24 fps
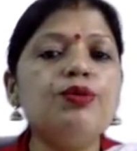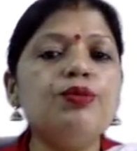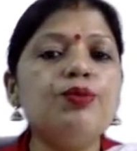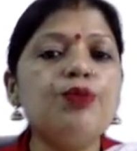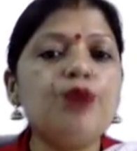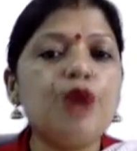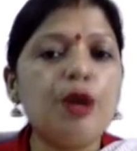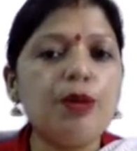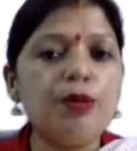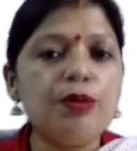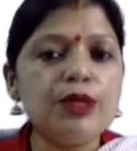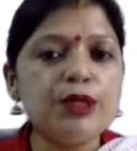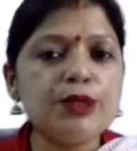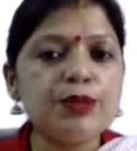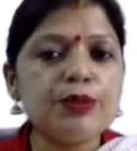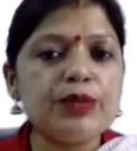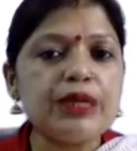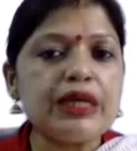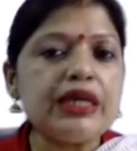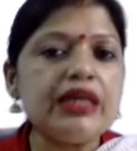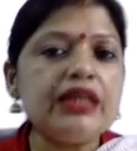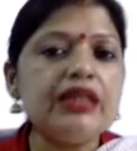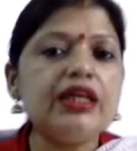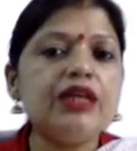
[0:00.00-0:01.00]
promise
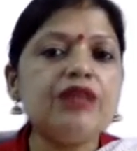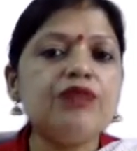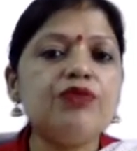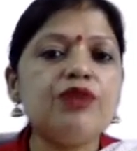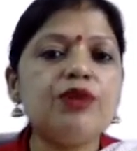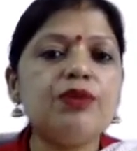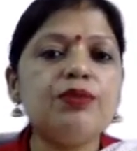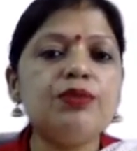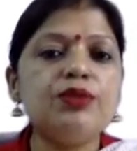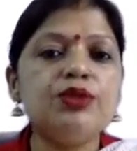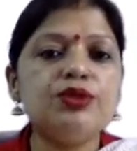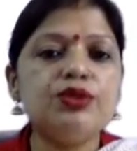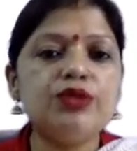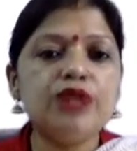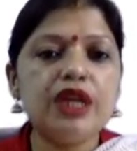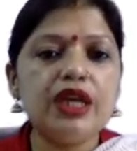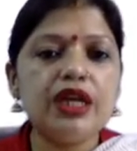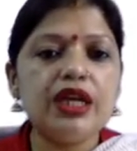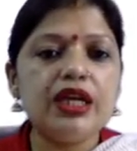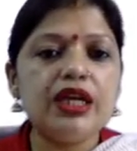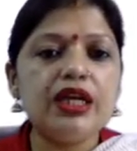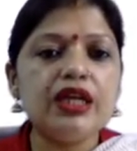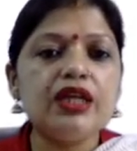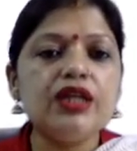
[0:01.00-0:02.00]
me that from
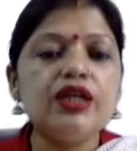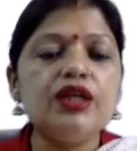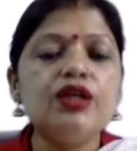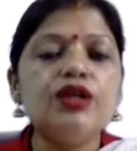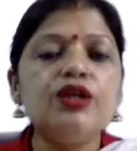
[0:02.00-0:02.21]
today